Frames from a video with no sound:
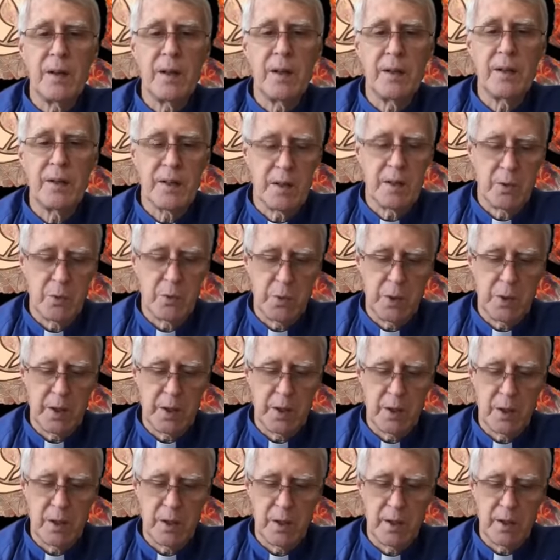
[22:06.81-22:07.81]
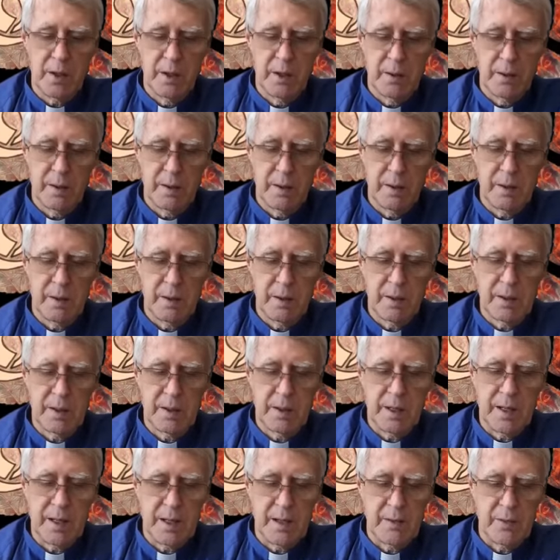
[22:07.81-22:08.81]
until we are
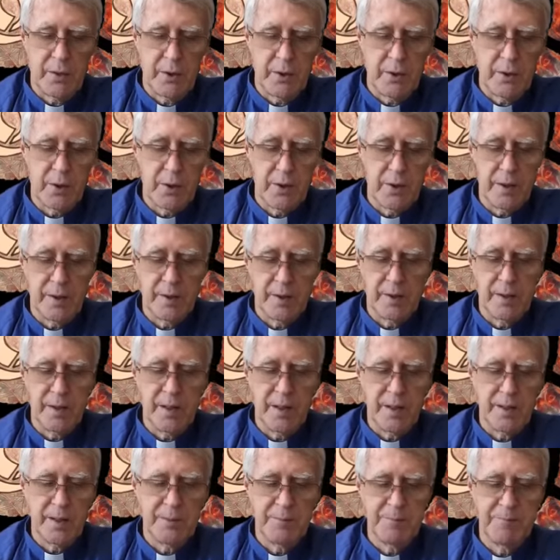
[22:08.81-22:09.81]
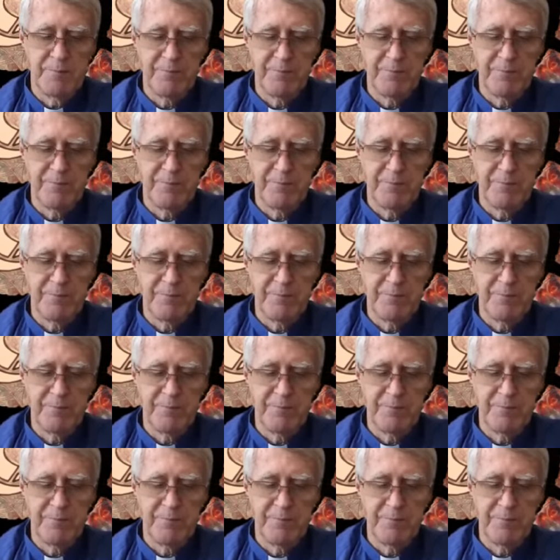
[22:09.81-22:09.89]
together again.